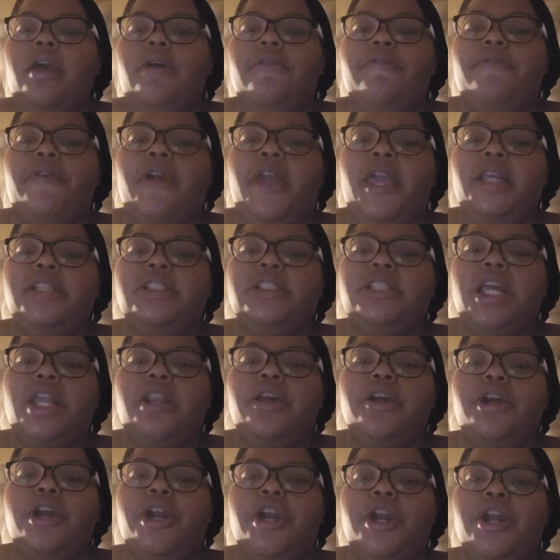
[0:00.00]
phase that
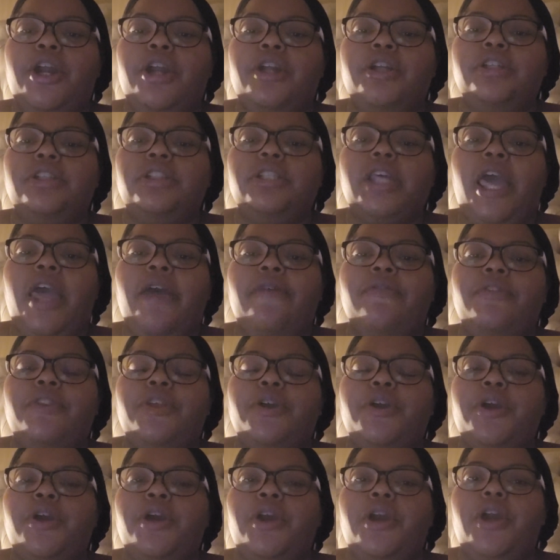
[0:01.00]
occurs
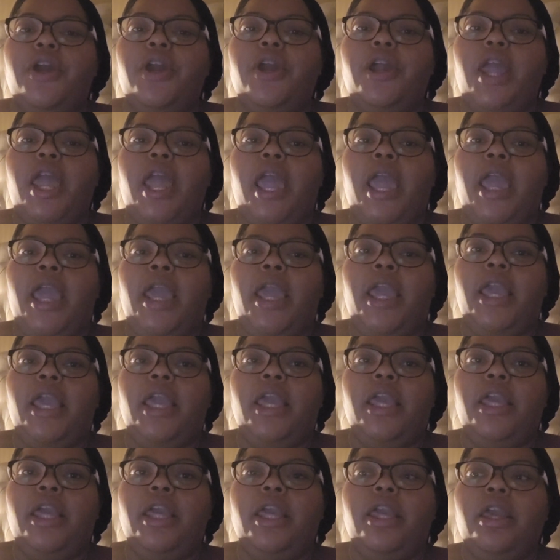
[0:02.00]
after
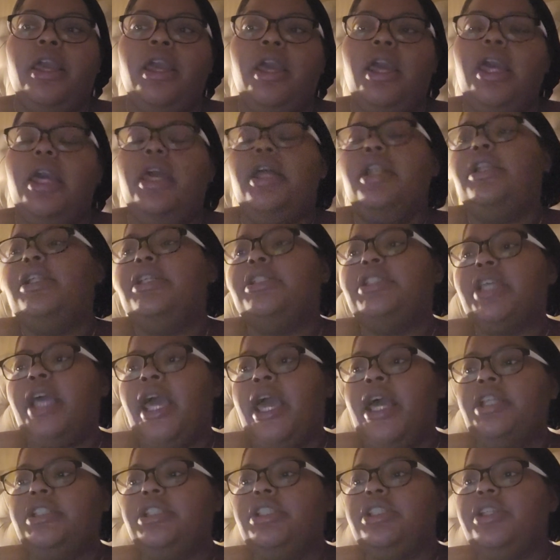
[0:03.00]
a
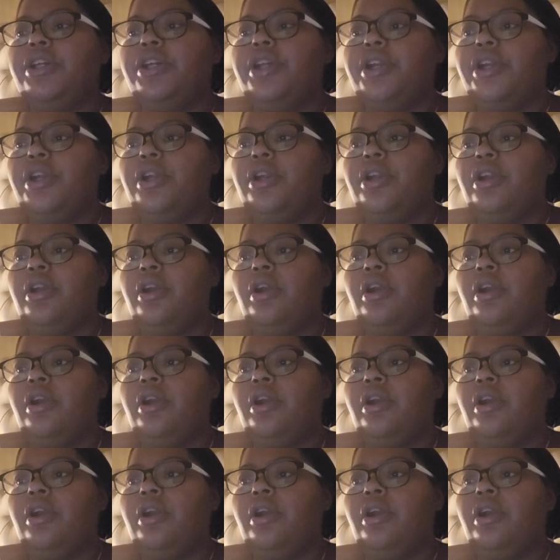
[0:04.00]
disaster.